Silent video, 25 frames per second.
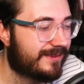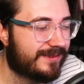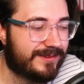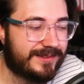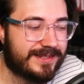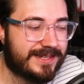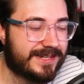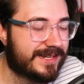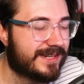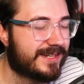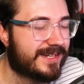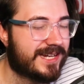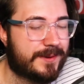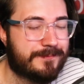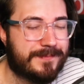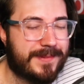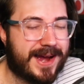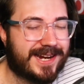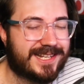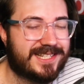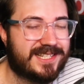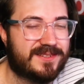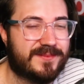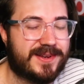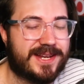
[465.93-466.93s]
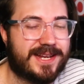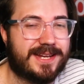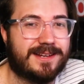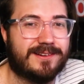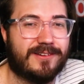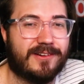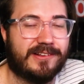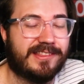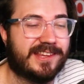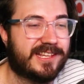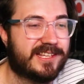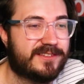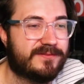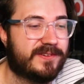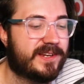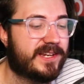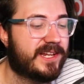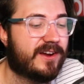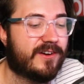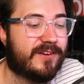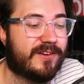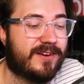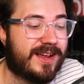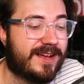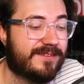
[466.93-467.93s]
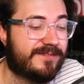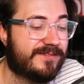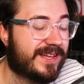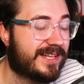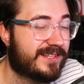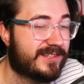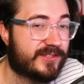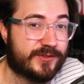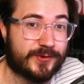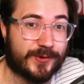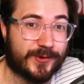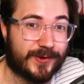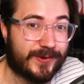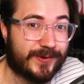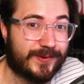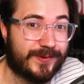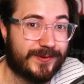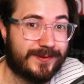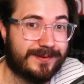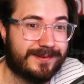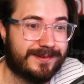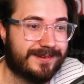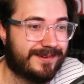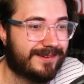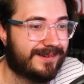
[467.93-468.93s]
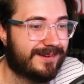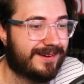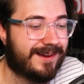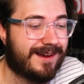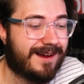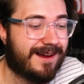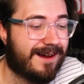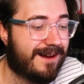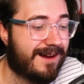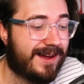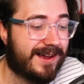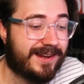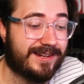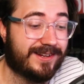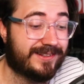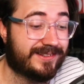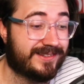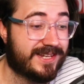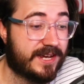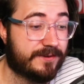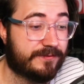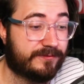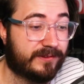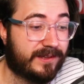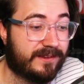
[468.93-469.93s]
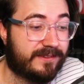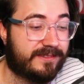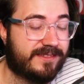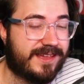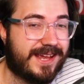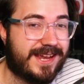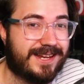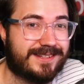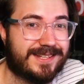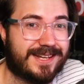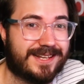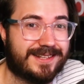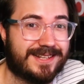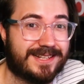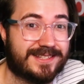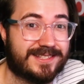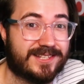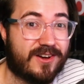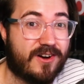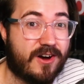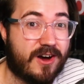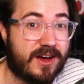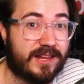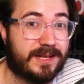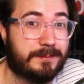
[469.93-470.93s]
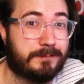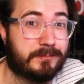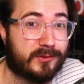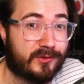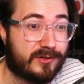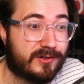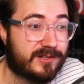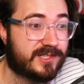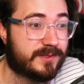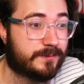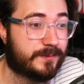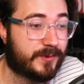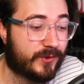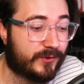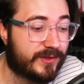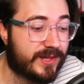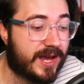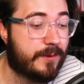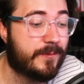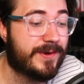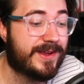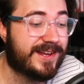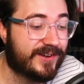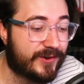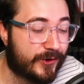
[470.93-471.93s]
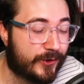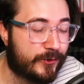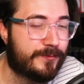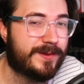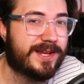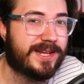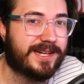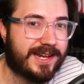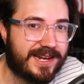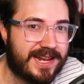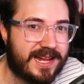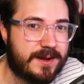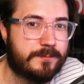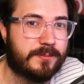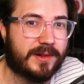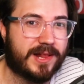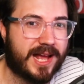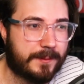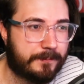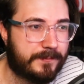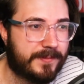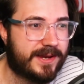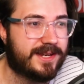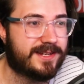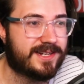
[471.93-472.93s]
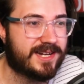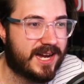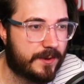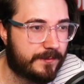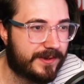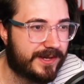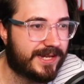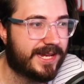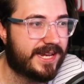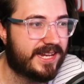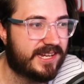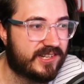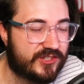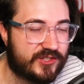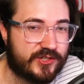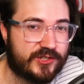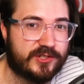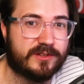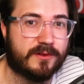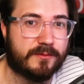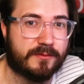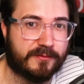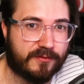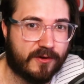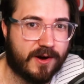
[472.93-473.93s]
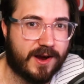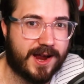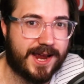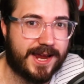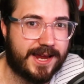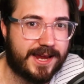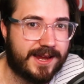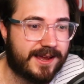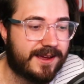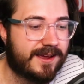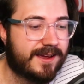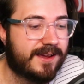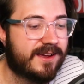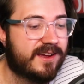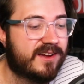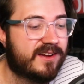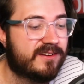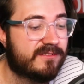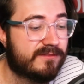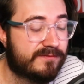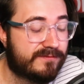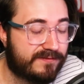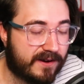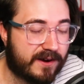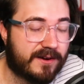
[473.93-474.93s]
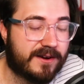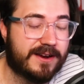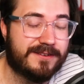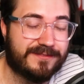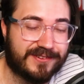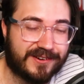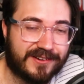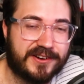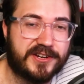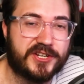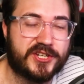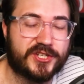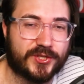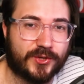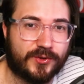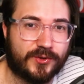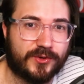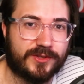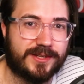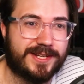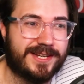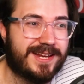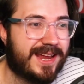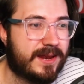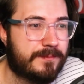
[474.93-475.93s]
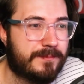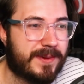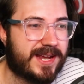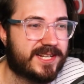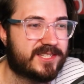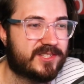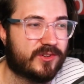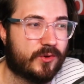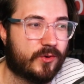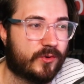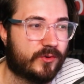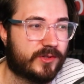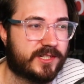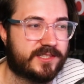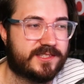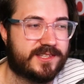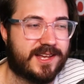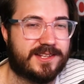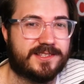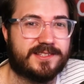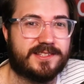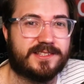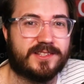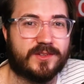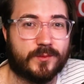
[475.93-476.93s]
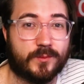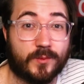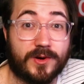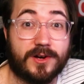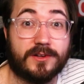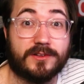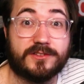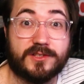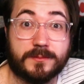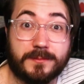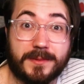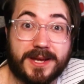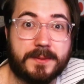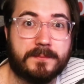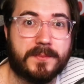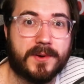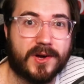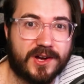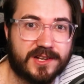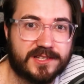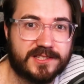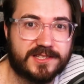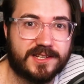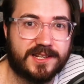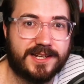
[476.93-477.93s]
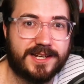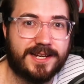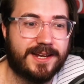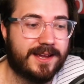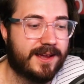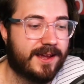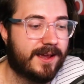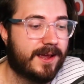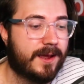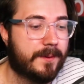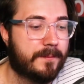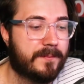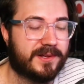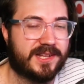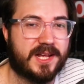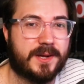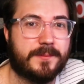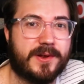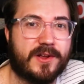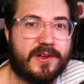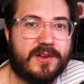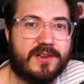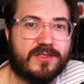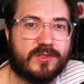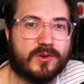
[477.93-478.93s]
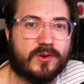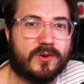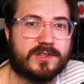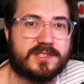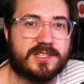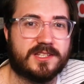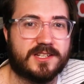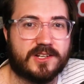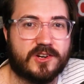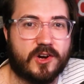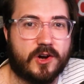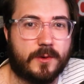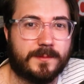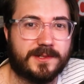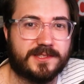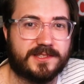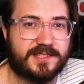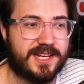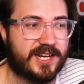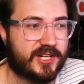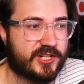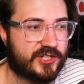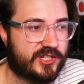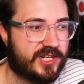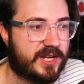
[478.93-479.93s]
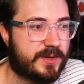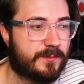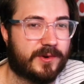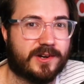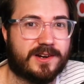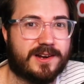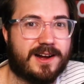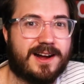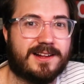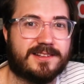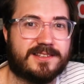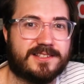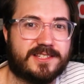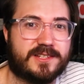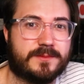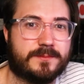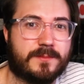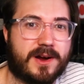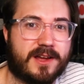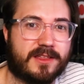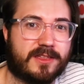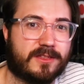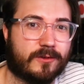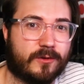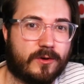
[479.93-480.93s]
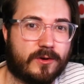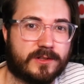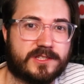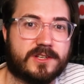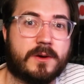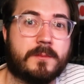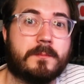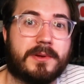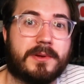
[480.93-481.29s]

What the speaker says: you can come back to me on this video if that's true. I definitely think that it's highly plausible that we could be getting Blackbeard coming into the fray very, very shortly. It makes all the sense in the world to me personally, but let me know your thoughts in the comment section in regards to my thoughts on